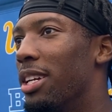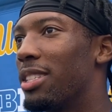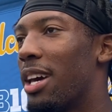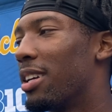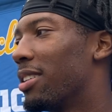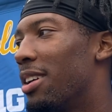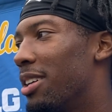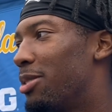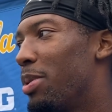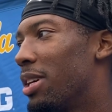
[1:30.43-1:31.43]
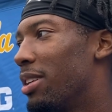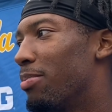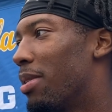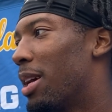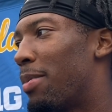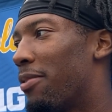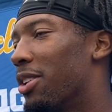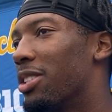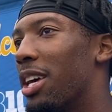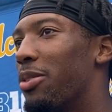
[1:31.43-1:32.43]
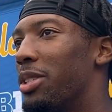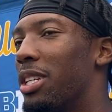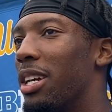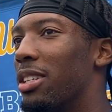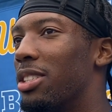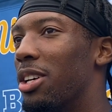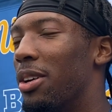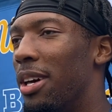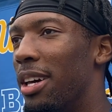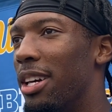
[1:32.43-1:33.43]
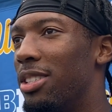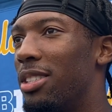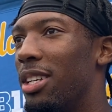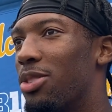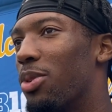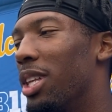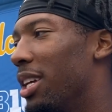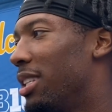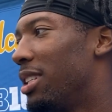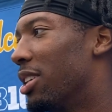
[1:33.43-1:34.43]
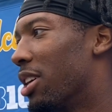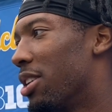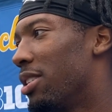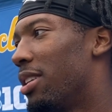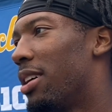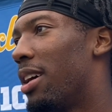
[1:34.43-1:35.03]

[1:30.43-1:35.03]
It's like speaking my first language again, so it's it's really easy to learn,